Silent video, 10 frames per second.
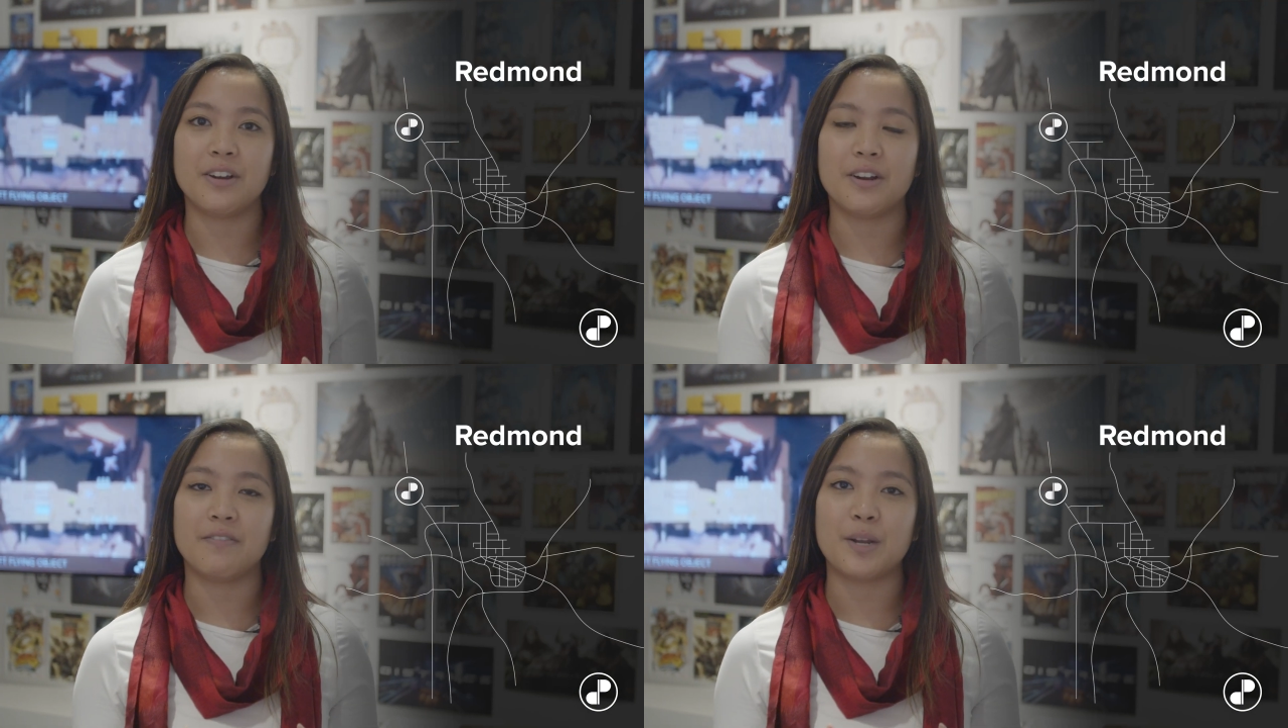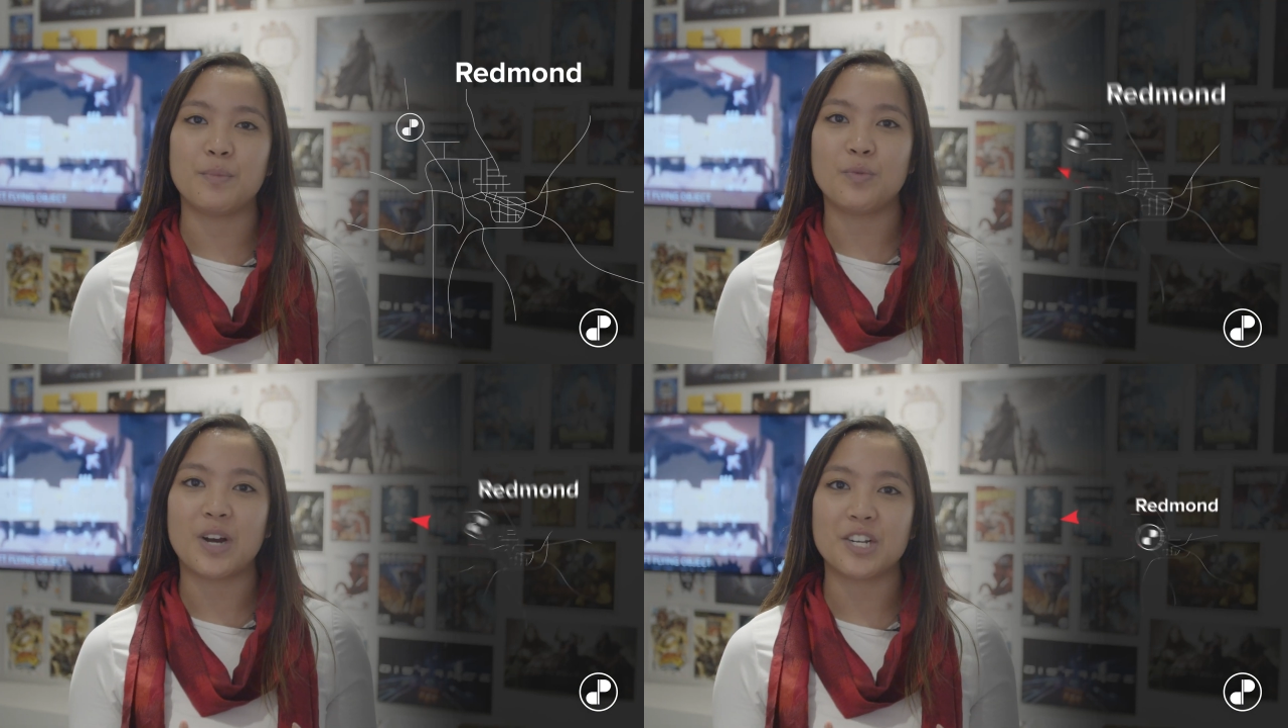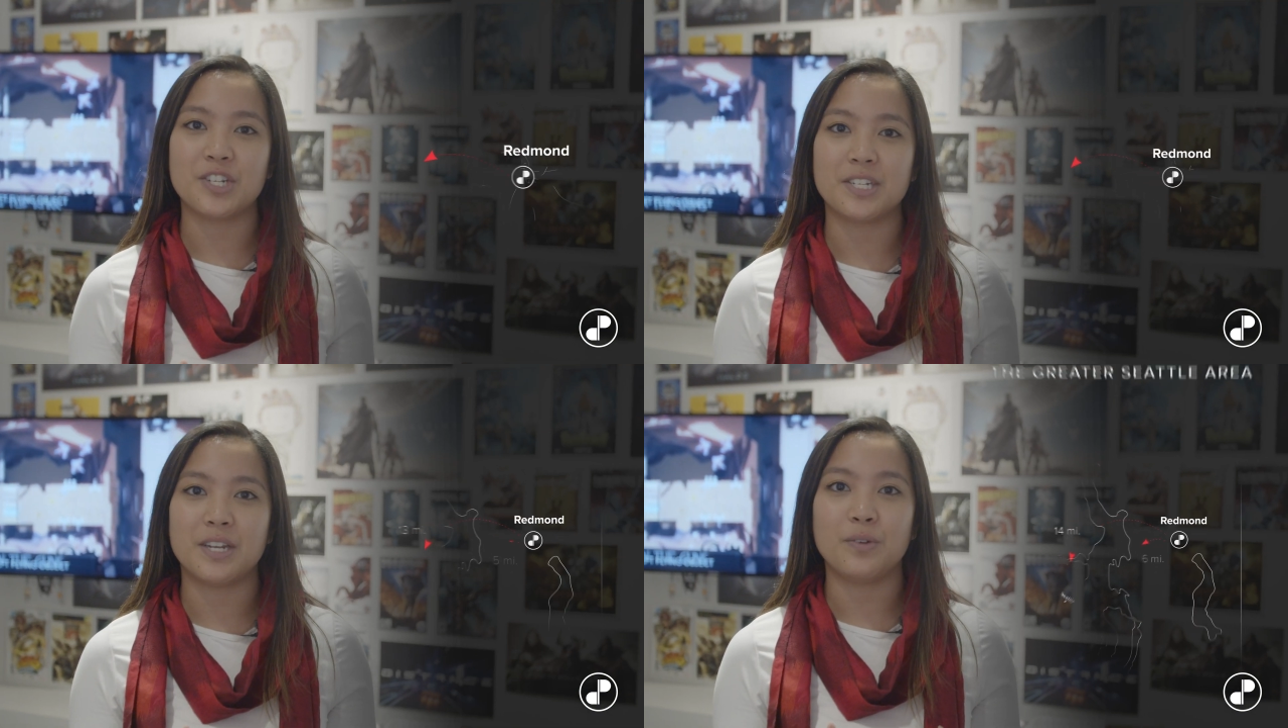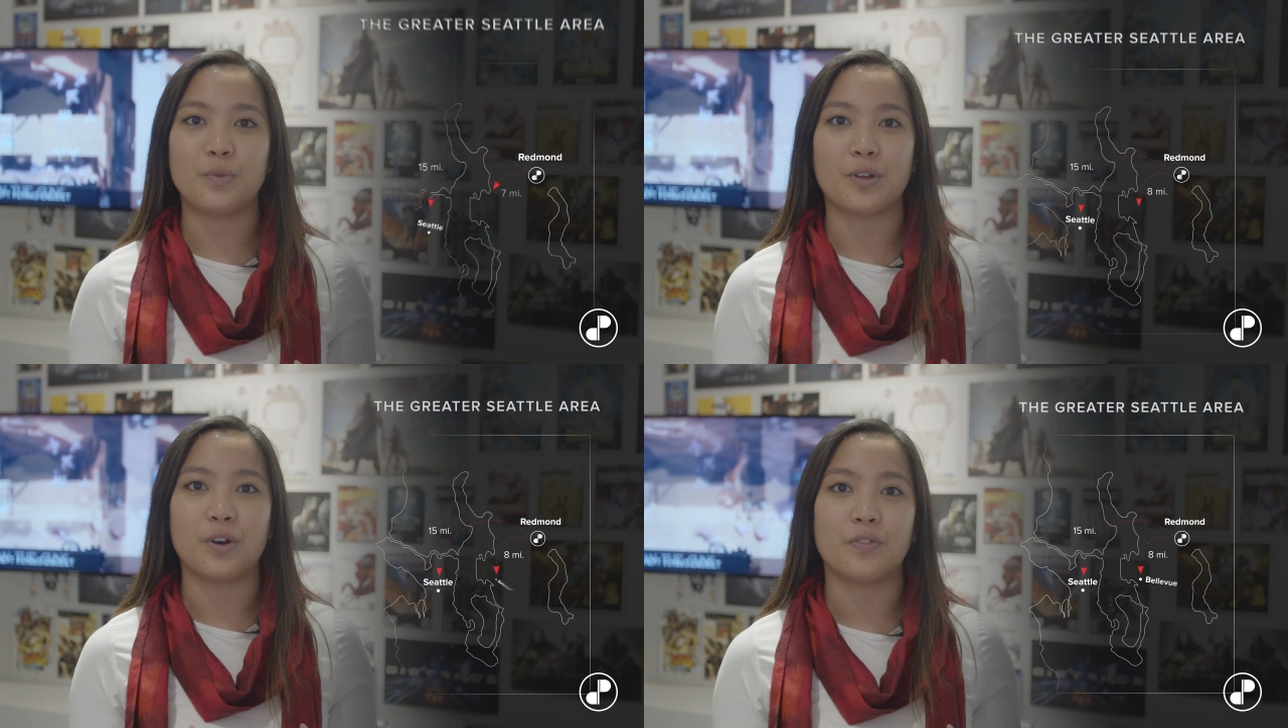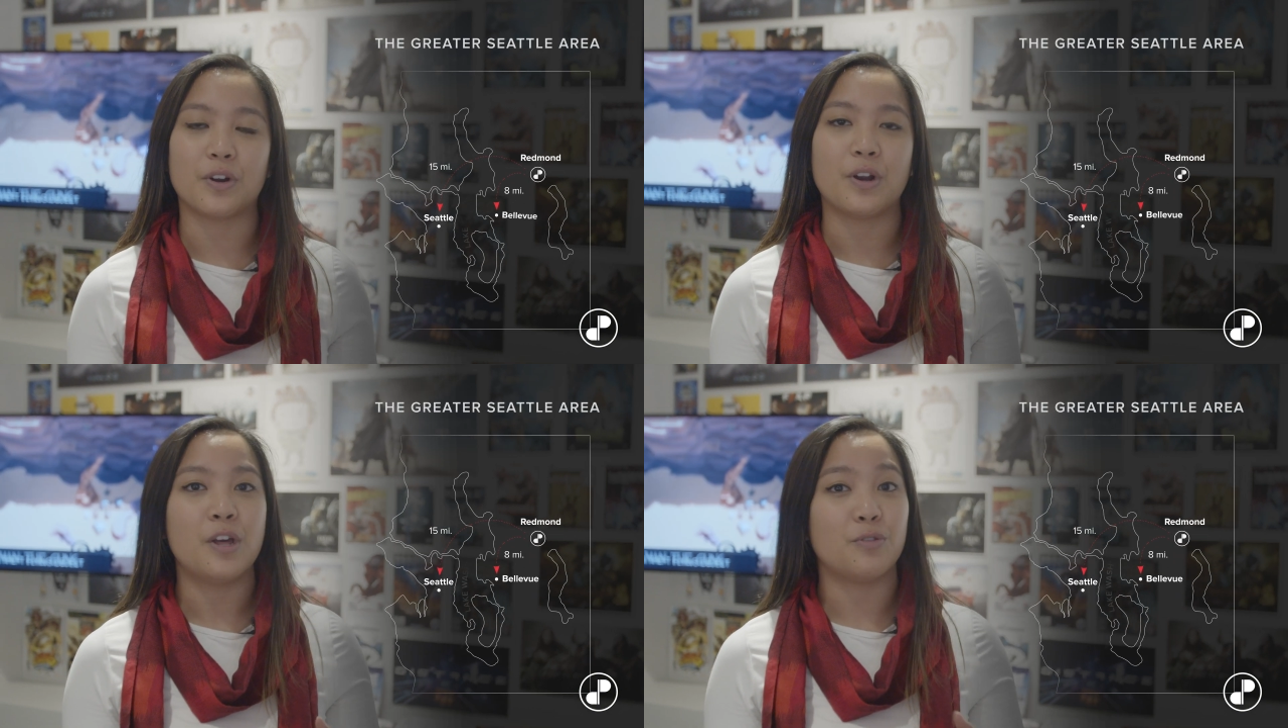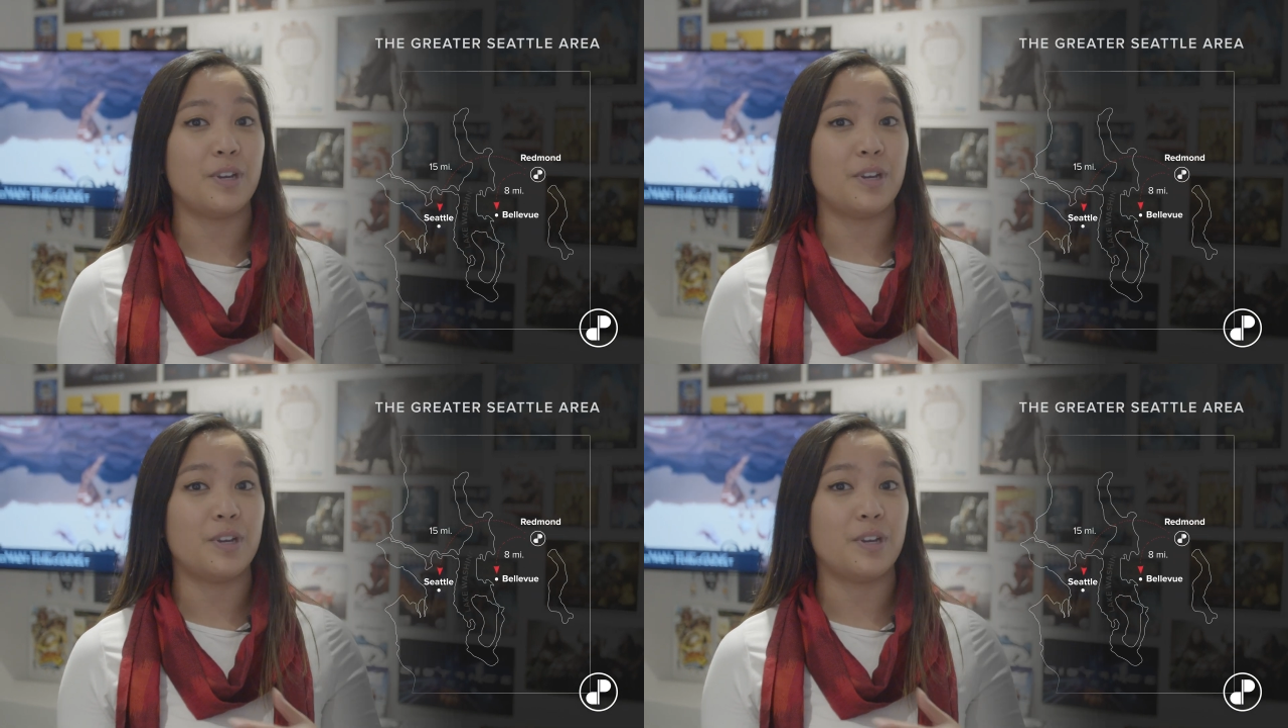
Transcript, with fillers: here in Redmond, Washington, with over